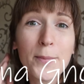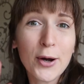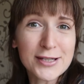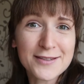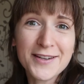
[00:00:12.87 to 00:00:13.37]

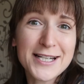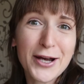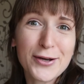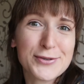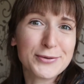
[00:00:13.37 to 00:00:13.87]
post
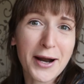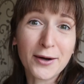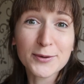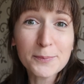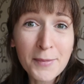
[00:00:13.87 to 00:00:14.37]
videos
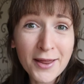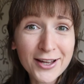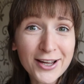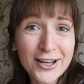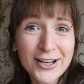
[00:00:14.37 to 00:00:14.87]
around
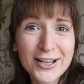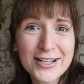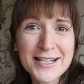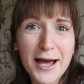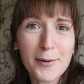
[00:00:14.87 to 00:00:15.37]

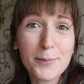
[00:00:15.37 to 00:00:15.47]
motherhood,